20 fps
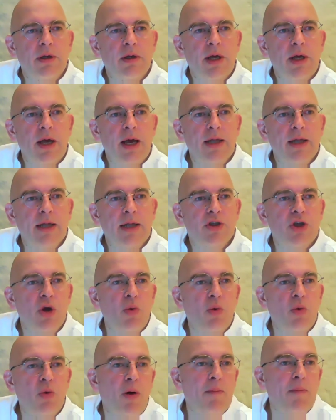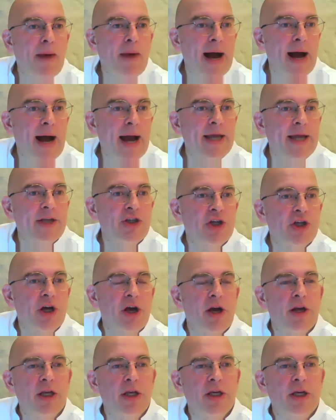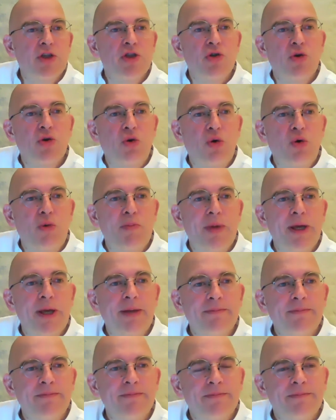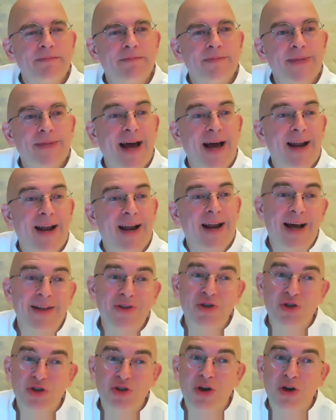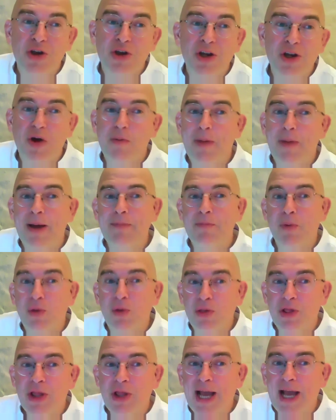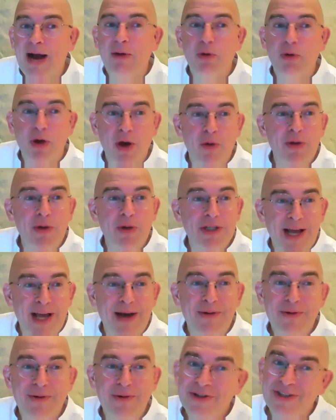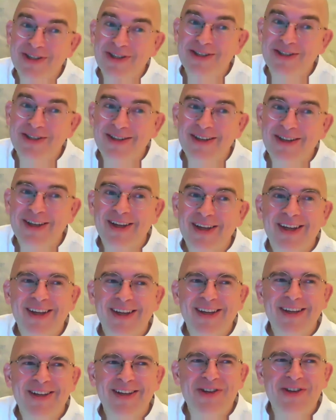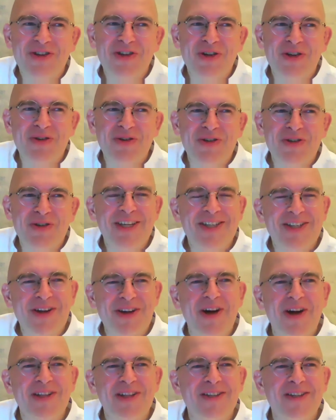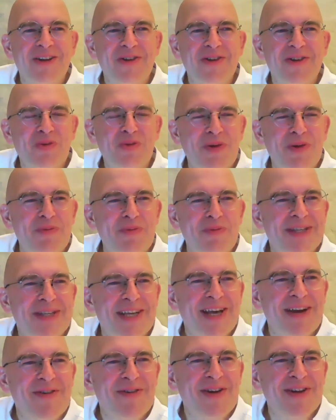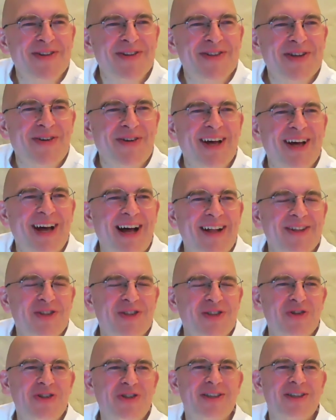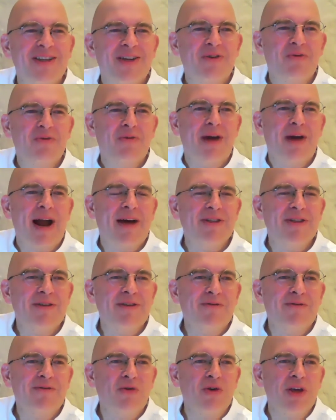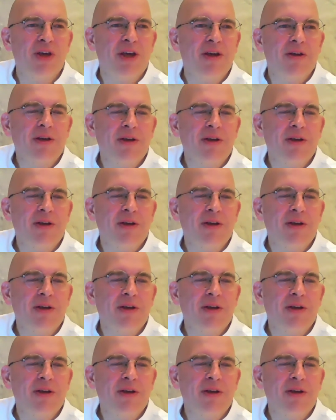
And so what my journey has taught me, and just so you know, my monthly outgoings now, because Lucy started on something material, so I'll just round it for you,